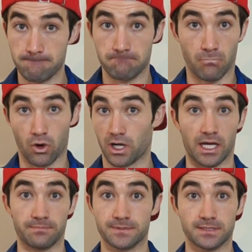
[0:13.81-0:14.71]
more
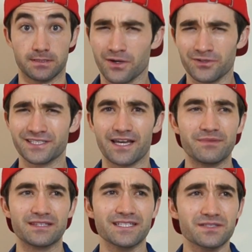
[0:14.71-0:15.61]
ups. No, really, I
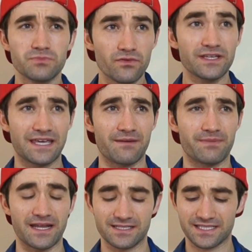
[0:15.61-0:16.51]
mean, this movie
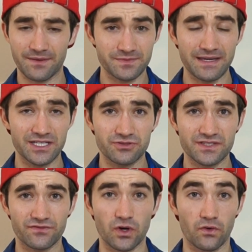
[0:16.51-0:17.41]
campaign has kept my
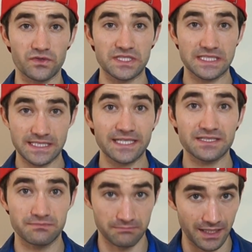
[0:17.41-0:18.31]
interest for over
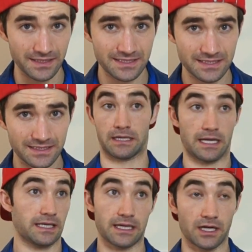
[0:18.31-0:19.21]
6 months,
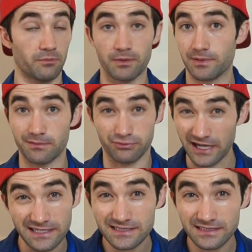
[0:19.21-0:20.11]
and I can't help but be
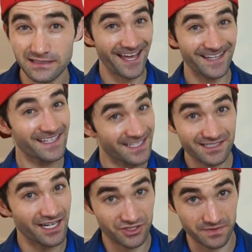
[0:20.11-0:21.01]
impressed. And
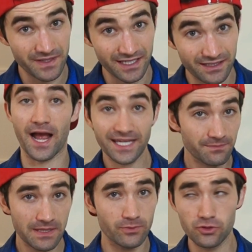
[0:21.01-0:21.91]
it's not just me. I
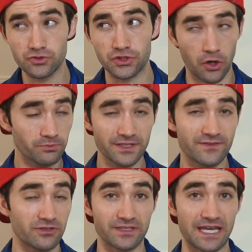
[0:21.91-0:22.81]
get people who don't play
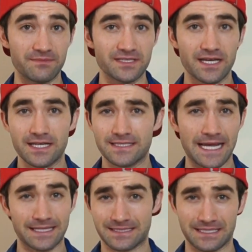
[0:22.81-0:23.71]
video games
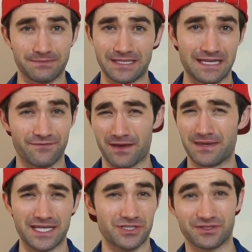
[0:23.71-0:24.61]
texting me if
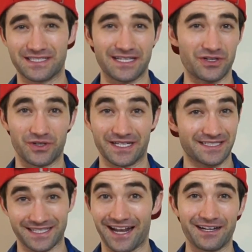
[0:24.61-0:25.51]
I'm interested or
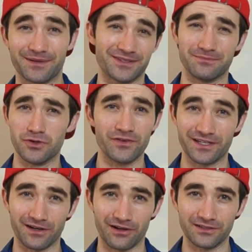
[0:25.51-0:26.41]
excited about the movie
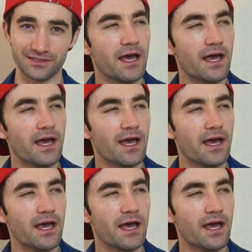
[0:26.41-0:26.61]
at all.